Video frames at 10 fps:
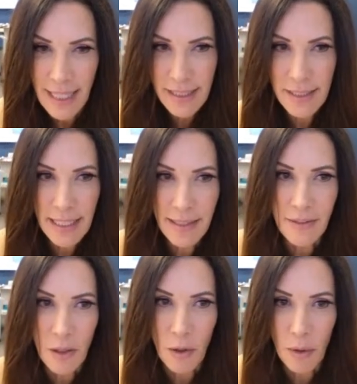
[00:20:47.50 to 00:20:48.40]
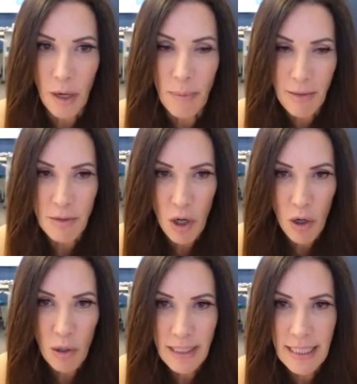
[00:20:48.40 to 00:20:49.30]
Let's think, though, about
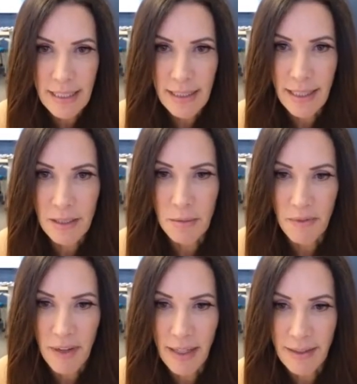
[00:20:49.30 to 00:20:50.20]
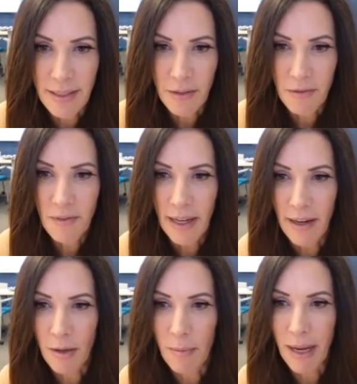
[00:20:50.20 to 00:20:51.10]
all these things we've had so
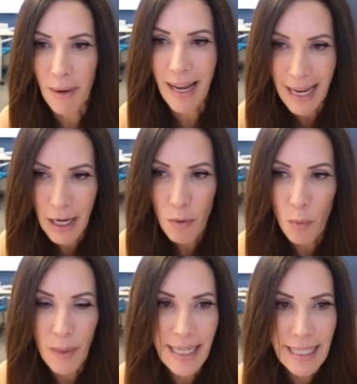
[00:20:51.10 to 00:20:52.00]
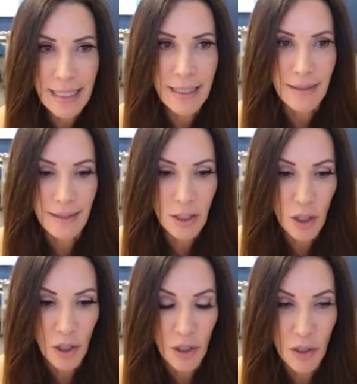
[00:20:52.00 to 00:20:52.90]
far, about how we can
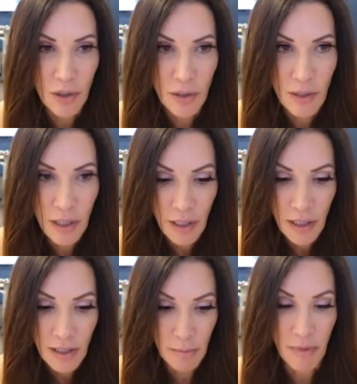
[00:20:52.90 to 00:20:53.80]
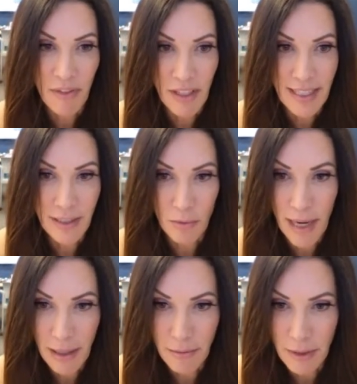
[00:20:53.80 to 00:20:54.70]
turn some of these
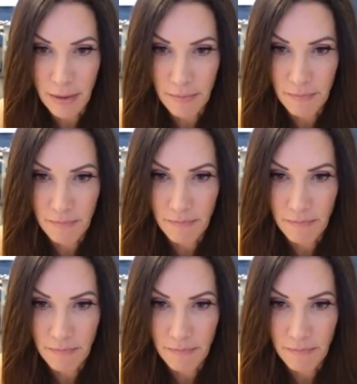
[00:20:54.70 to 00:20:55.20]
around.